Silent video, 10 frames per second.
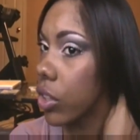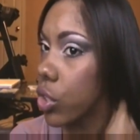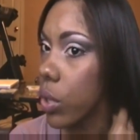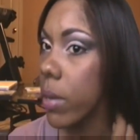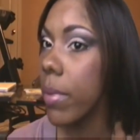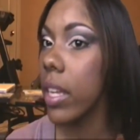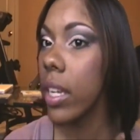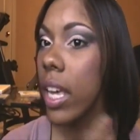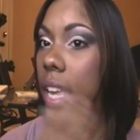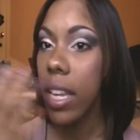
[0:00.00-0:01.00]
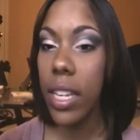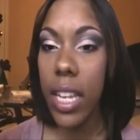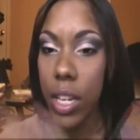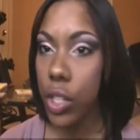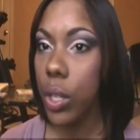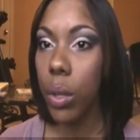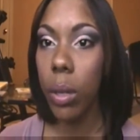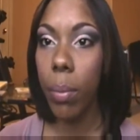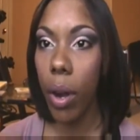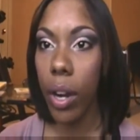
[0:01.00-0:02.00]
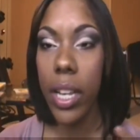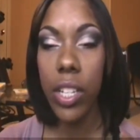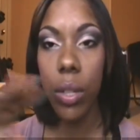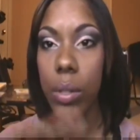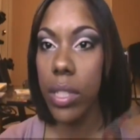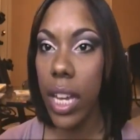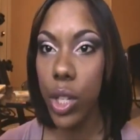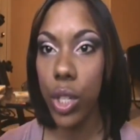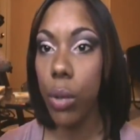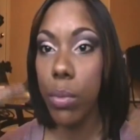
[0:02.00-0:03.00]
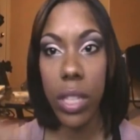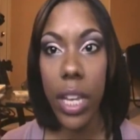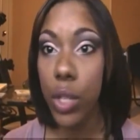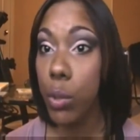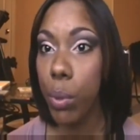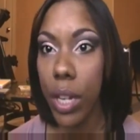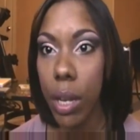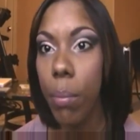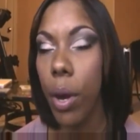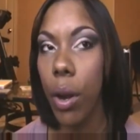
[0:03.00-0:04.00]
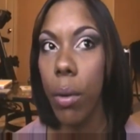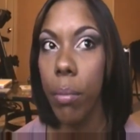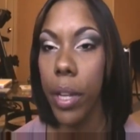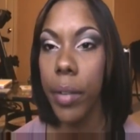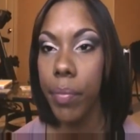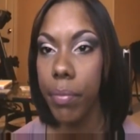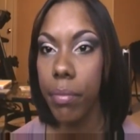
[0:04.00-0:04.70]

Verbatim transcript: the treatment into each little part each little section almost like she was putting in a perm but